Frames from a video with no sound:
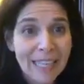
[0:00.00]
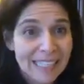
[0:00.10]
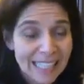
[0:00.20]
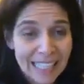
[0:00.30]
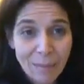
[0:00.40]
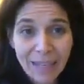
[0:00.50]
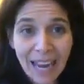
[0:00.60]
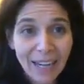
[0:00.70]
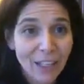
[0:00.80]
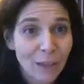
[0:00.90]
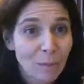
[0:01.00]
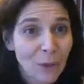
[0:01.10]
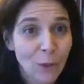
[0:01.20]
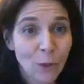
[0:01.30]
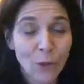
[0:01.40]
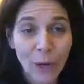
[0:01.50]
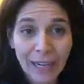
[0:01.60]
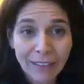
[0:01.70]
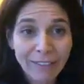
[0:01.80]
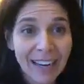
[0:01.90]
Sitting behind a computer
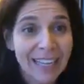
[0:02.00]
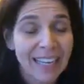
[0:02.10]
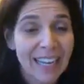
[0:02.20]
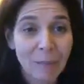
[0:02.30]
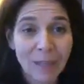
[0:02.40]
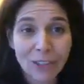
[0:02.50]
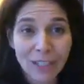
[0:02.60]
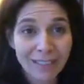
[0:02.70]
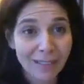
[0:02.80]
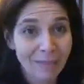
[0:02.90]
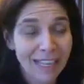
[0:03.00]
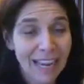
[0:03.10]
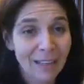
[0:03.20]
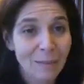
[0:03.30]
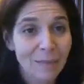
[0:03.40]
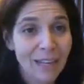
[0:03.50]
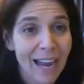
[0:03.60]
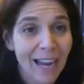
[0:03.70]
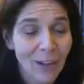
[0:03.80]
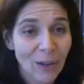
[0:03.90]
trying to find an image is something I am
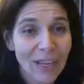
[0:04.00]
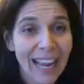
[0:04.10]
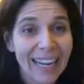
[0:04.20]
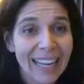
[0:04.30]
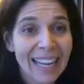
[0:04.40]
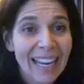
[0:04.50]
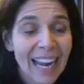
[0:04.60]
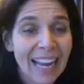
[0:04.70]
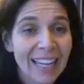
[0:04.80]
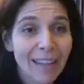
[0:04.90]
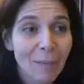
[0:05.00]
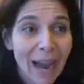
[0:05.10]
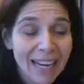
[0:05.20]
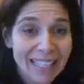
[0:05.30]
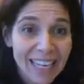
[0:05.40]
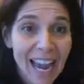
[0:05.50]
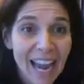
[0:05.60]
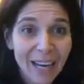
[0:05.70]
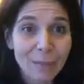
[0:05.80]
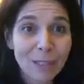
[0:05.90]
not good at. And my
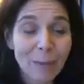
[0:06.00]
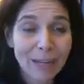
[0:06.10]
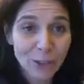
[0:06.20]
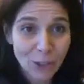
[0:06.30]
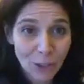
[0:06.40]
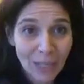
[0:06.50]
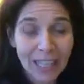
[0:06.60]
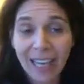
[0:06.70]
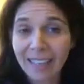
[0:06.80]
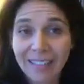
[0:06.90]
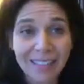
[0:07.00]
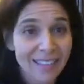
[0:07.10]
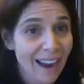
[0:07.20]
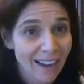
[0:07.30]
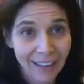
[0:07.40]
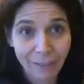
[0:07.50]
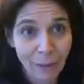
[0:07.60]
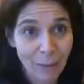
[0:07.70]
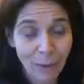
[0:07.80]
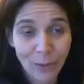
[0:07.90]
time spent doing that is not giving
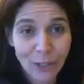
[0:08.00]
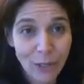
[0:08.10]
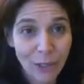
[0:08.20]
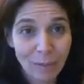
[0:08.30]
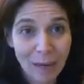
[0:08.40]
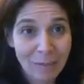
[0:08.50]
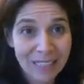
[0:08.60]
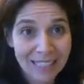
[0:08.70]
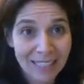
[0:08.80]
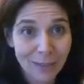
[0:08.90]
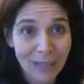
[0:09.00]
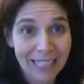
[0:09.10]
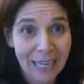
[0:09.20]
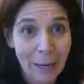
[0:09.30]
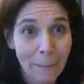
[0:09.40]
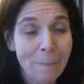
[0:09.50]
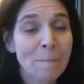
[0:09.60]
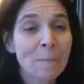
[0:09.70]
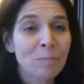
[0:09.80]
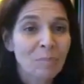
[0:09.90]
me a return in my business right now.
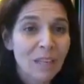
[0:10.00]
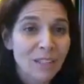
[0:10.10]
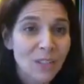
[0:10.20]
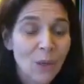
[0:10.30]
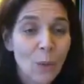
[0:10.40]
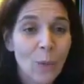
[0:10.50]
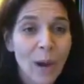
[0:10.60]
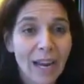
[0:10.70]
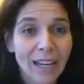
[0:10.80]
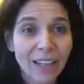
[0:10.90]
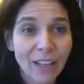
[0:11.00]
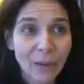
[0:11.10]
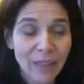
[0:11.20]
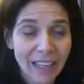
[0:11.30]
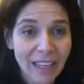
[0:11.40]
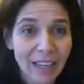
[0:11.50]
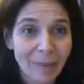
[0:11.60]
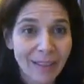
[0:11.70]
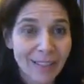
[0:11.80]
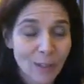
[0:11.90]
So when you're thinking
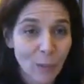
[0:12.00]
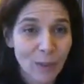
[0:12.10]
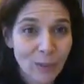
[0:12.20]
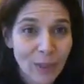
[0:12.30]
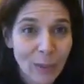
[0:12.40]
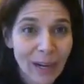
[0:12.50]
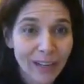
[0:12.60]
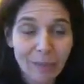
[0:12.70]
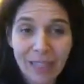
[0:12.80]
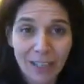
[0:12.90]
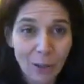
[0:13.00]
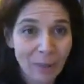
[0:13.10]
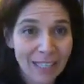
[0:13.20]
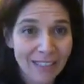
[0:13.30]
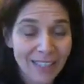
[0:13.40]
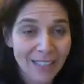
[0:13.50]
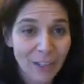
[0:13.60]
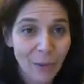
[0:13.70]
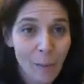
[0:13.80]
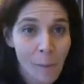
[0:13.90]
about this, what's required of me that nobody else can
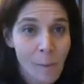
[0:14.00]
do?